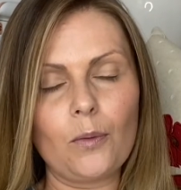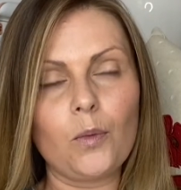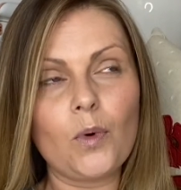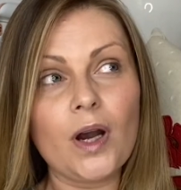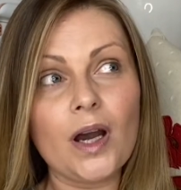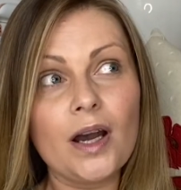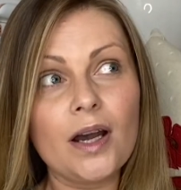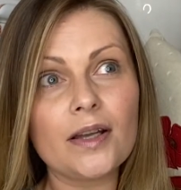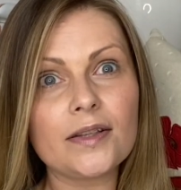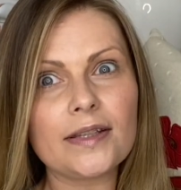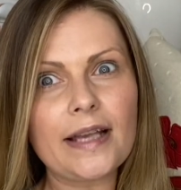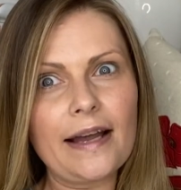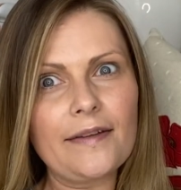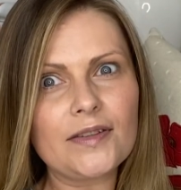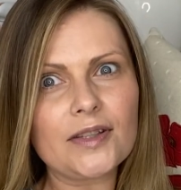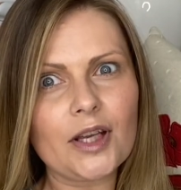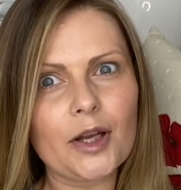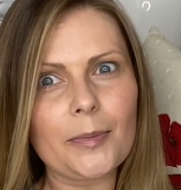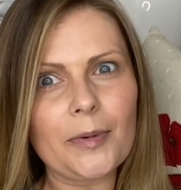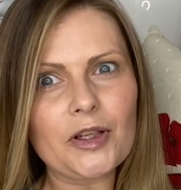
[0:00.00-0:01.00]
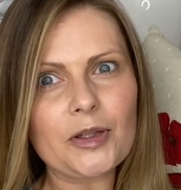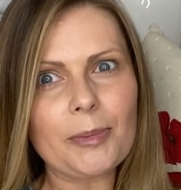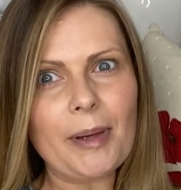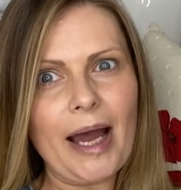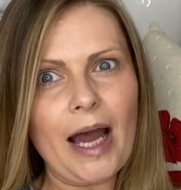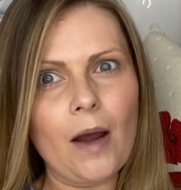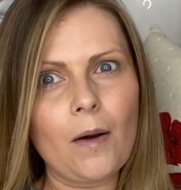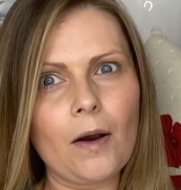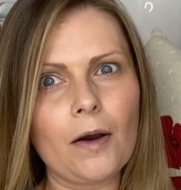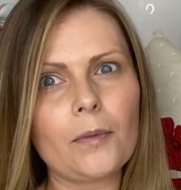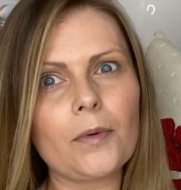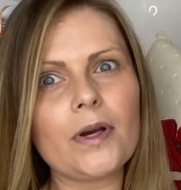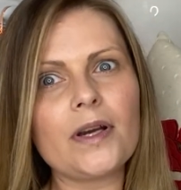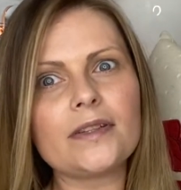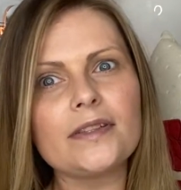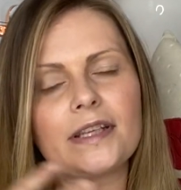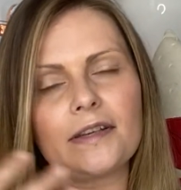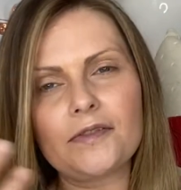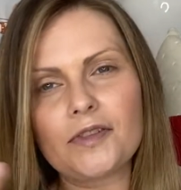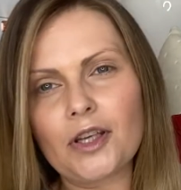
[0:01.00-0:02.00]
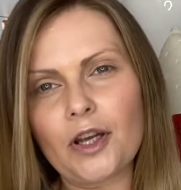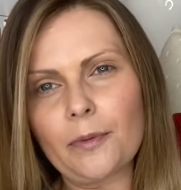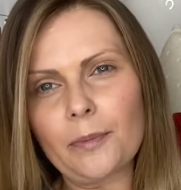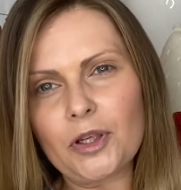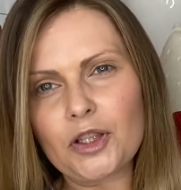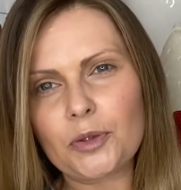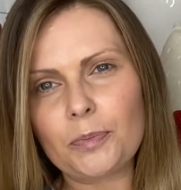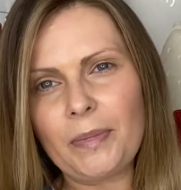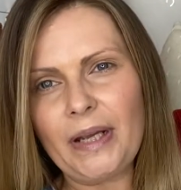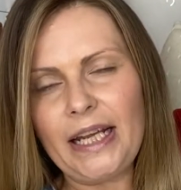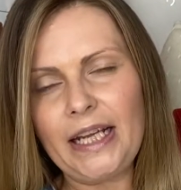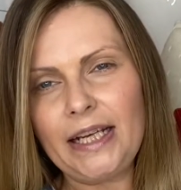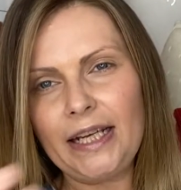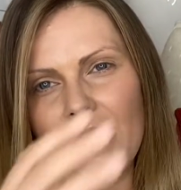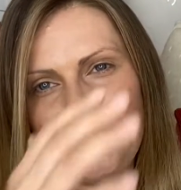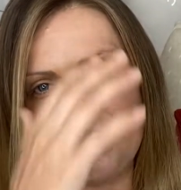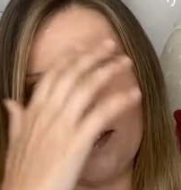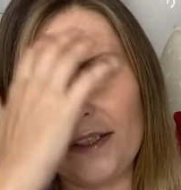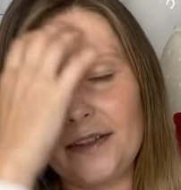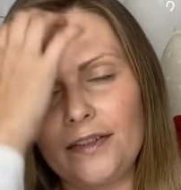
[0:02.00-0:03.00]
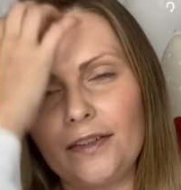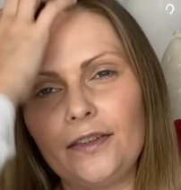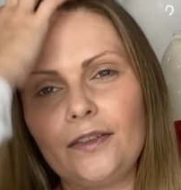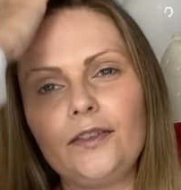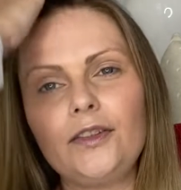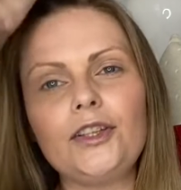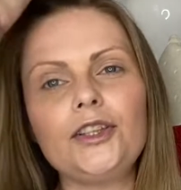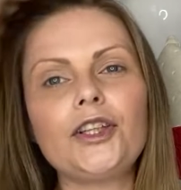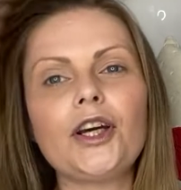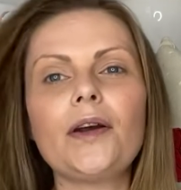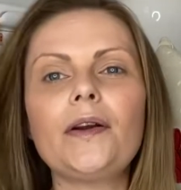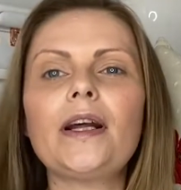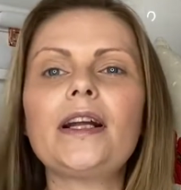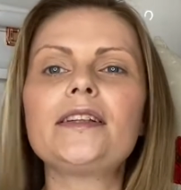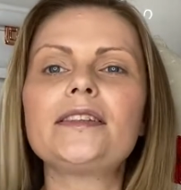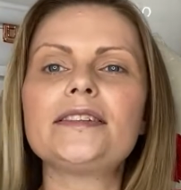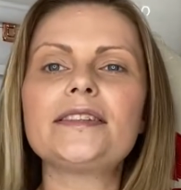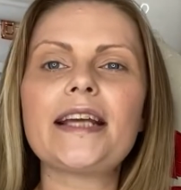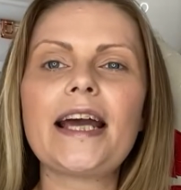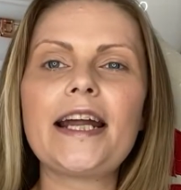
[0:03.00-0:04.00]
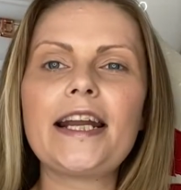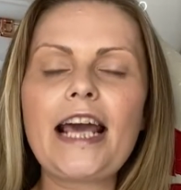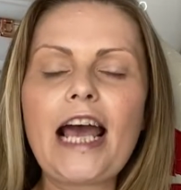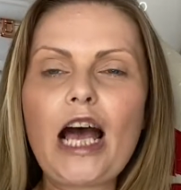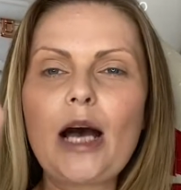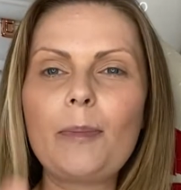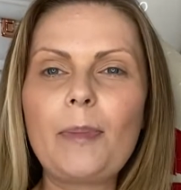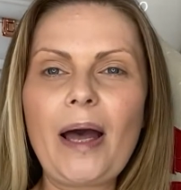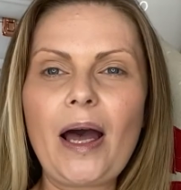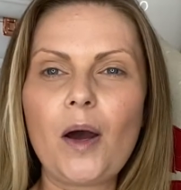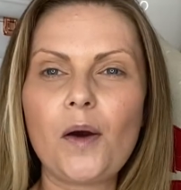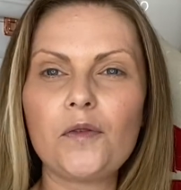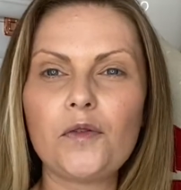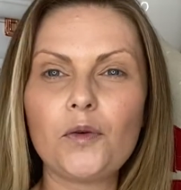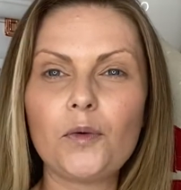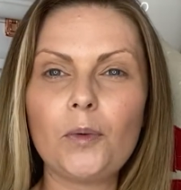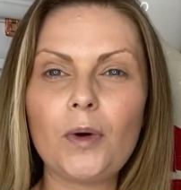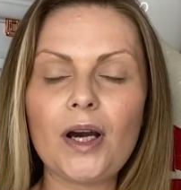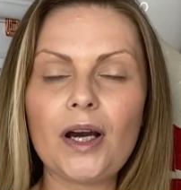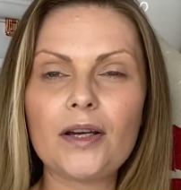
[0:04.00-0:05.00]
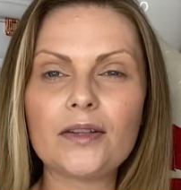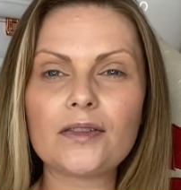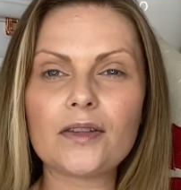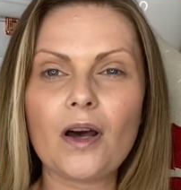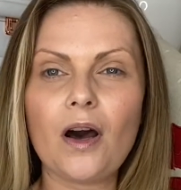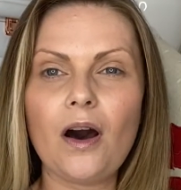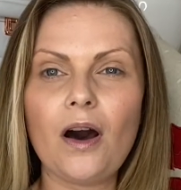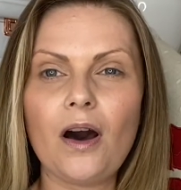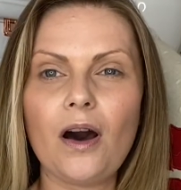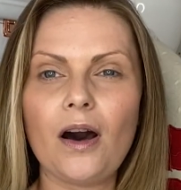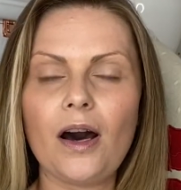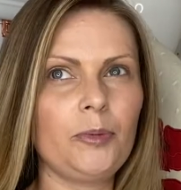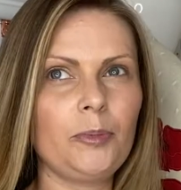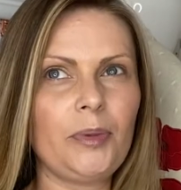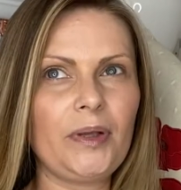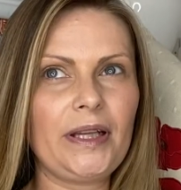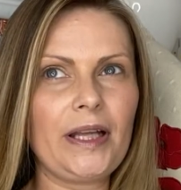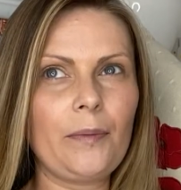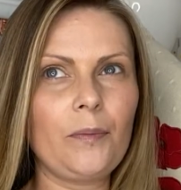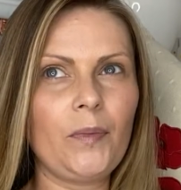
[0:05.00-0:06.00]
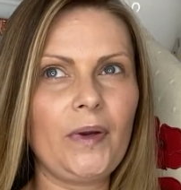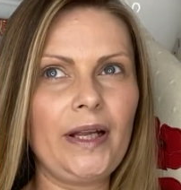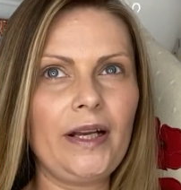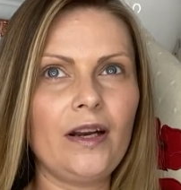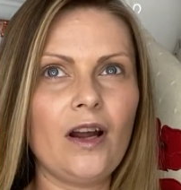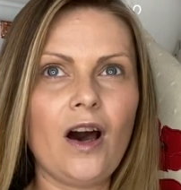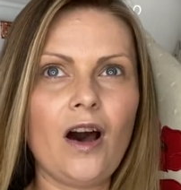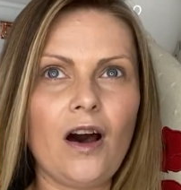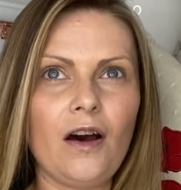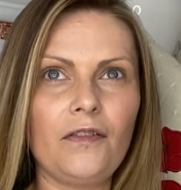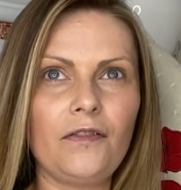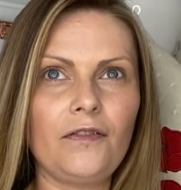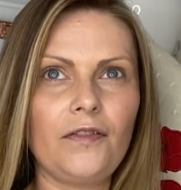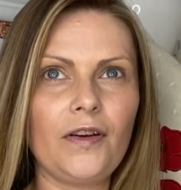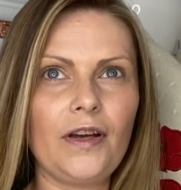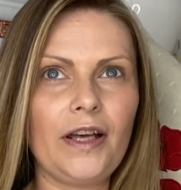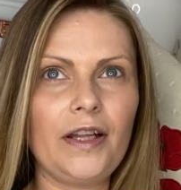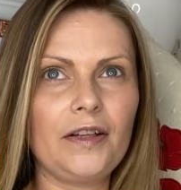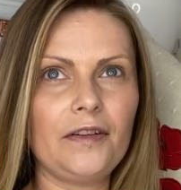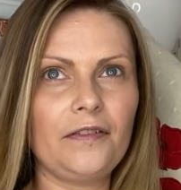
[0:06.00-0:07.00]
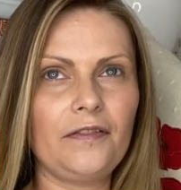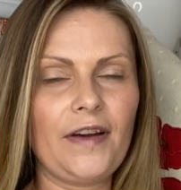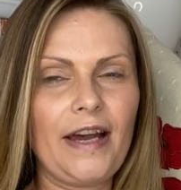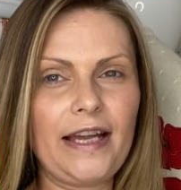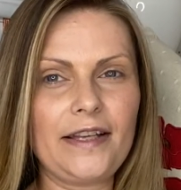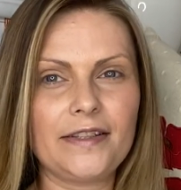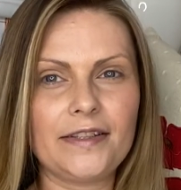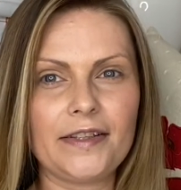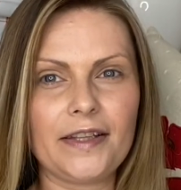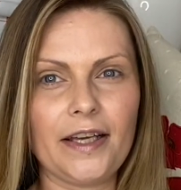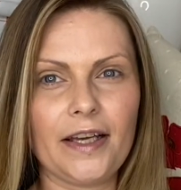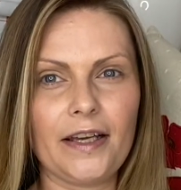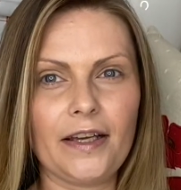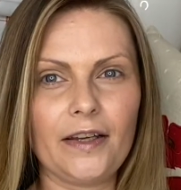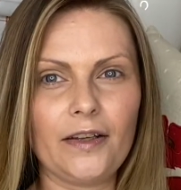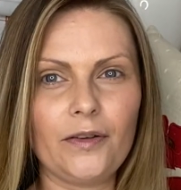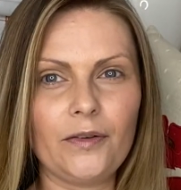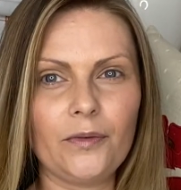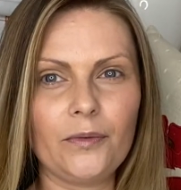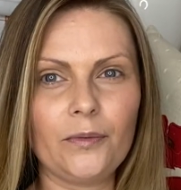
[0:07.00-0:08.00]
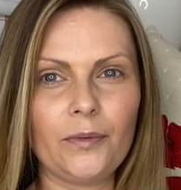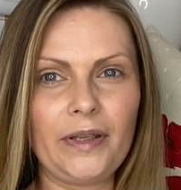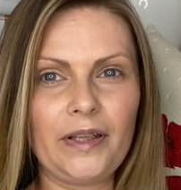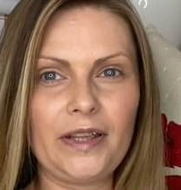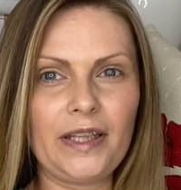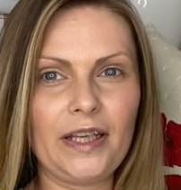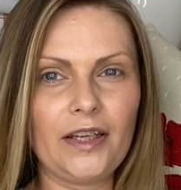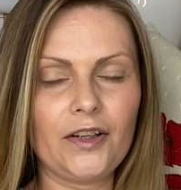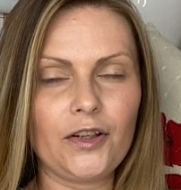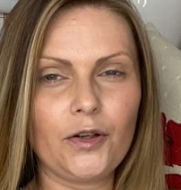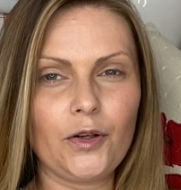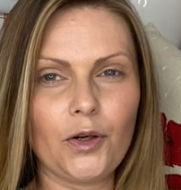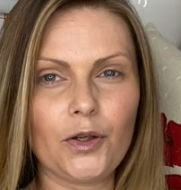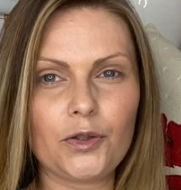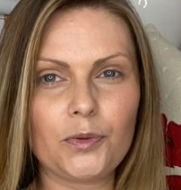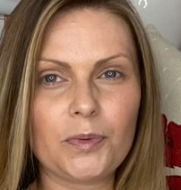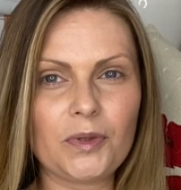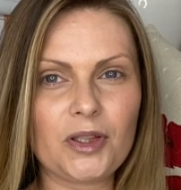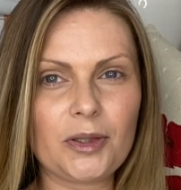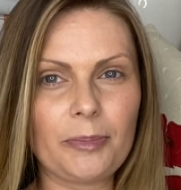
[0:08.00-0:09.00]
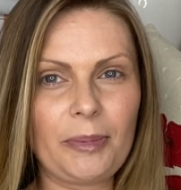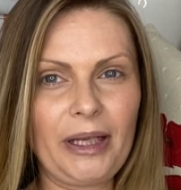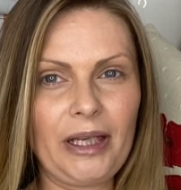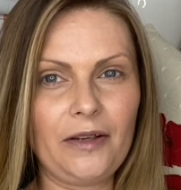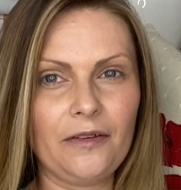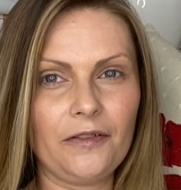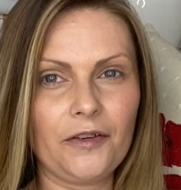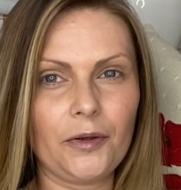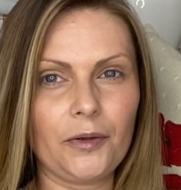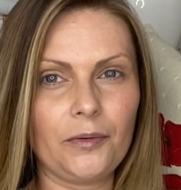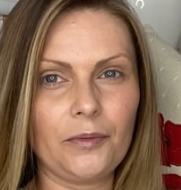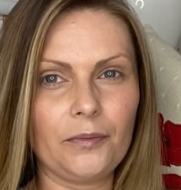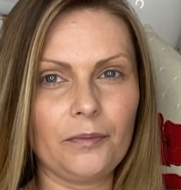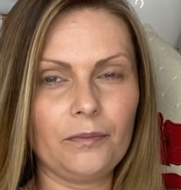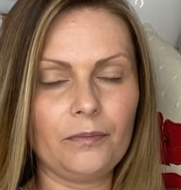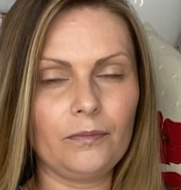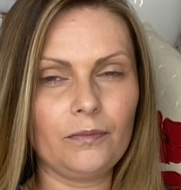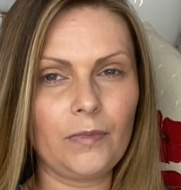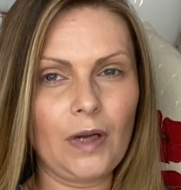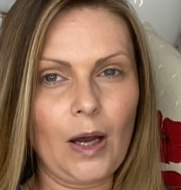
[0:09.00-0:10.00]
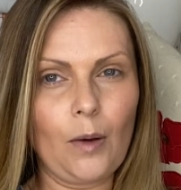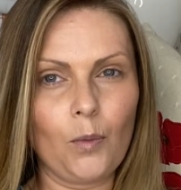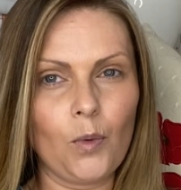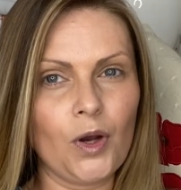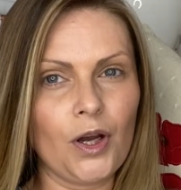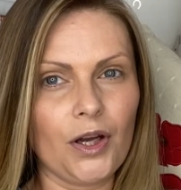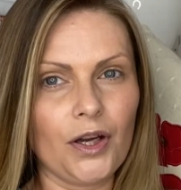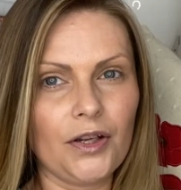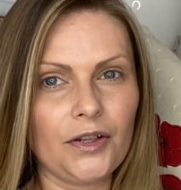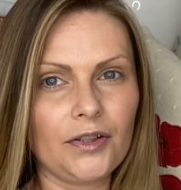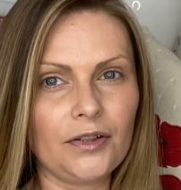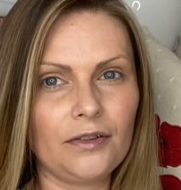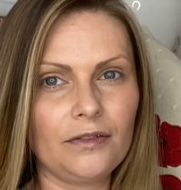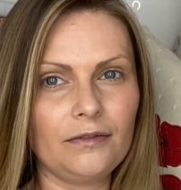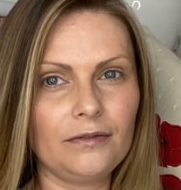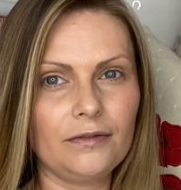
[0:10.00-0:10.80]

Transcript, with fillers: Words have so much power, words have so much meaning, and you don't understand how powerful words are. But then we laugh at the fact that we think God would speak through that word.